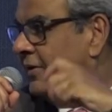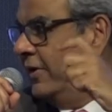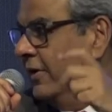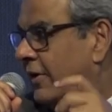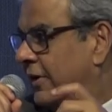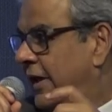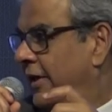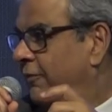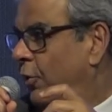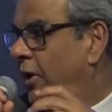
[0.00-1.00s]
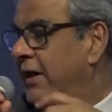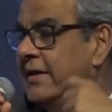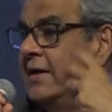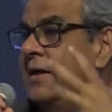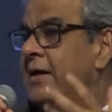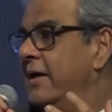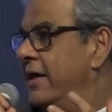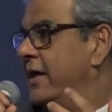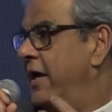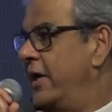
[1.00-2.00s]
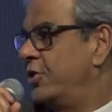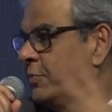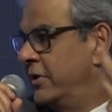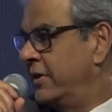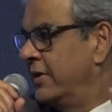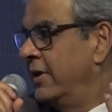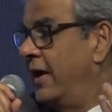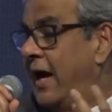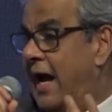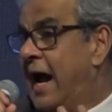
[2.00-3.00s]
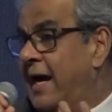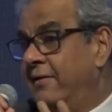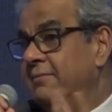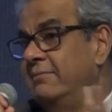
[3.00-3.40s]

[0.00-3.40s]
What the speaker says: kind of loyalty, engagement, and